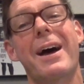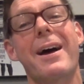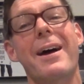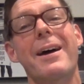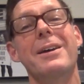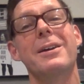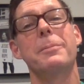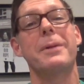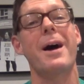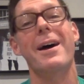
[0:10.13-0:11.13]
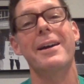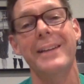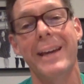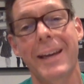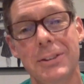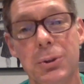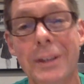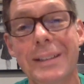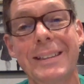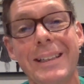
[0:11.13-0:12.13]
I am not a
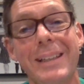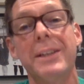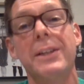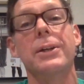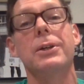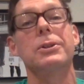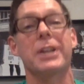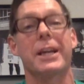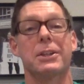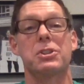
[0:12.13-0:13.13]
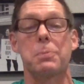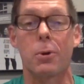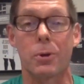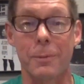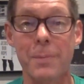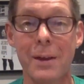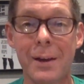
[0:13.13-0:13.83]
twenty-year chain smoker,